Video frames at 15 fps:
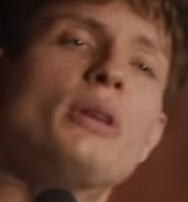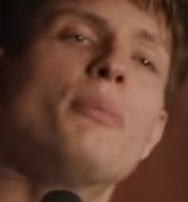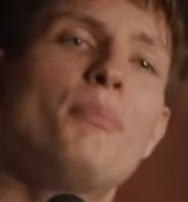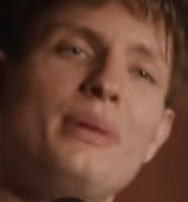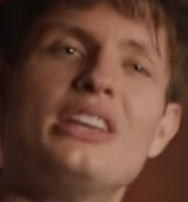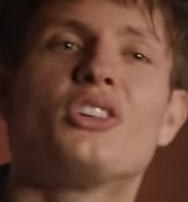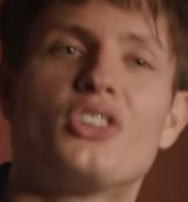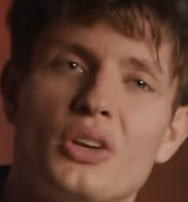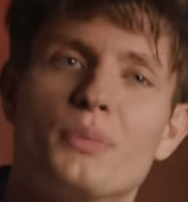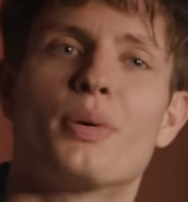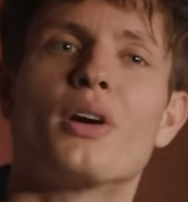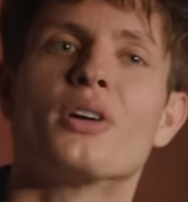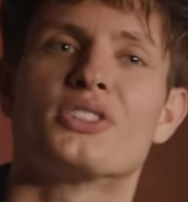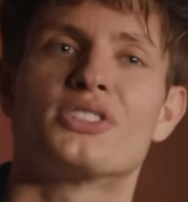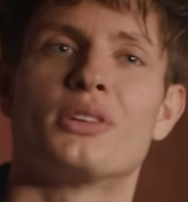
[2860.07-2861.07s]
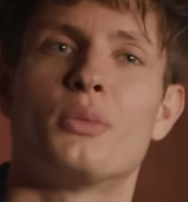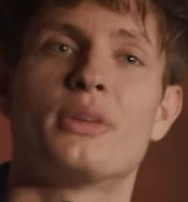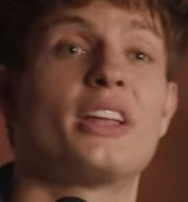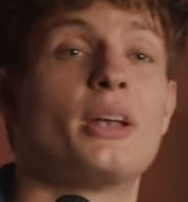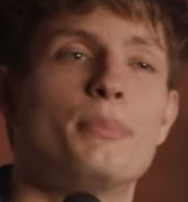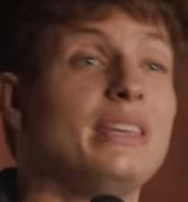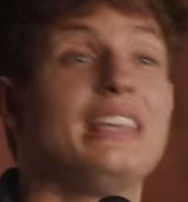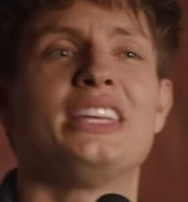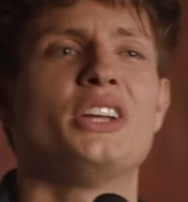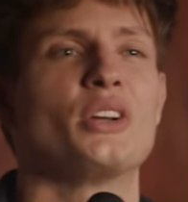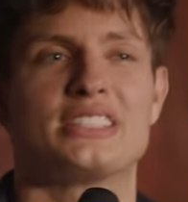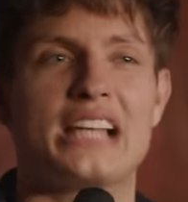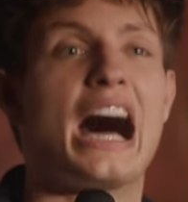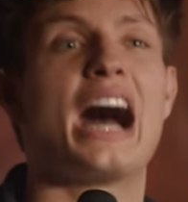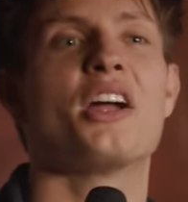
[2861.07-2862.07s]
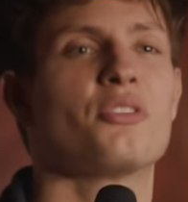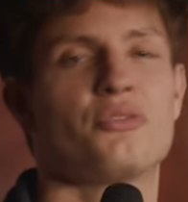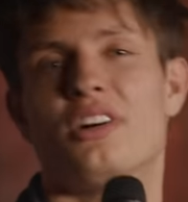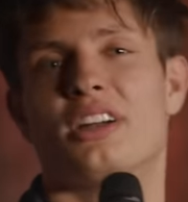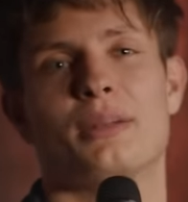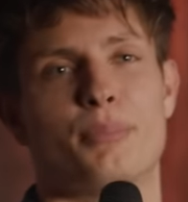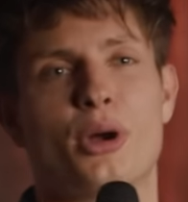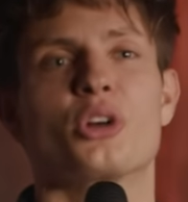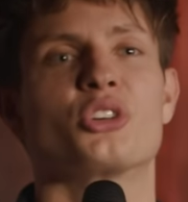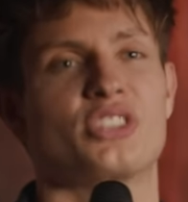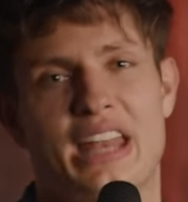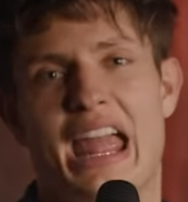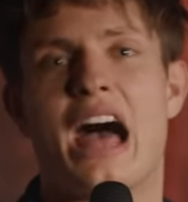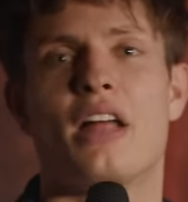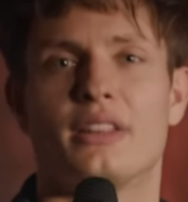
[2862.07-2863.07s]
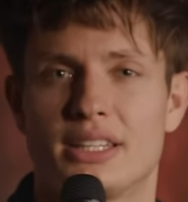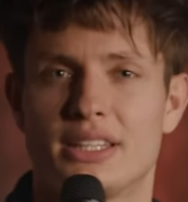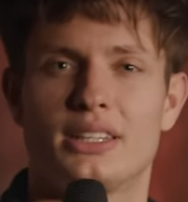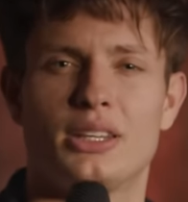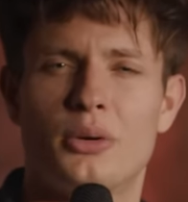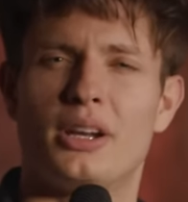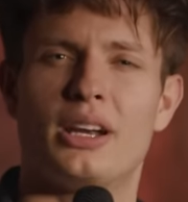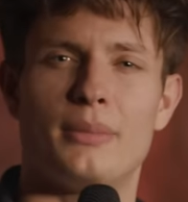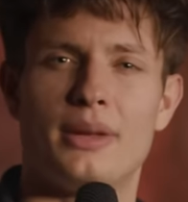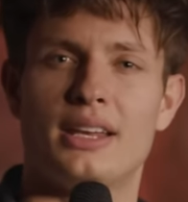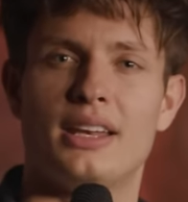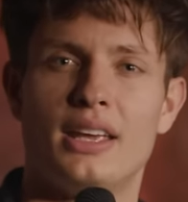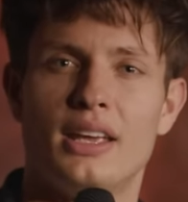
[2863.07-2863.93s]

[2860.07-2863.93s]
You can be a good person without it being your entire fucking personality. You know what I mean?